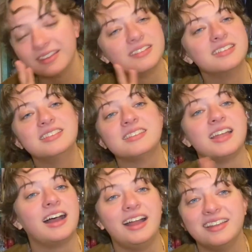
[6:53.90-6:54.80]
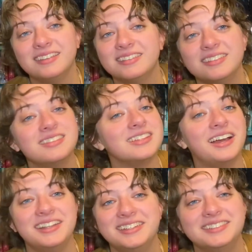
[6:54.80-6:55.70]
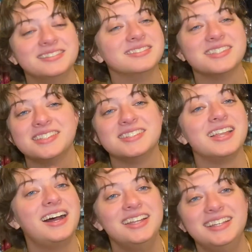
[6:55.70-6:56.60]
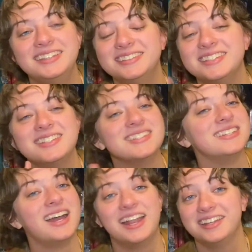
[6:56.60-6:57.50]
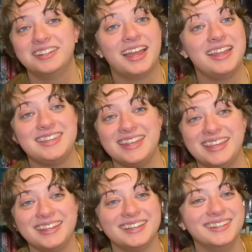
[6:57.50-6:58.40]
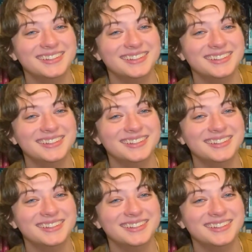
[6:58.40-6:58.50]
this is not it. This is not it. This is not a good idea.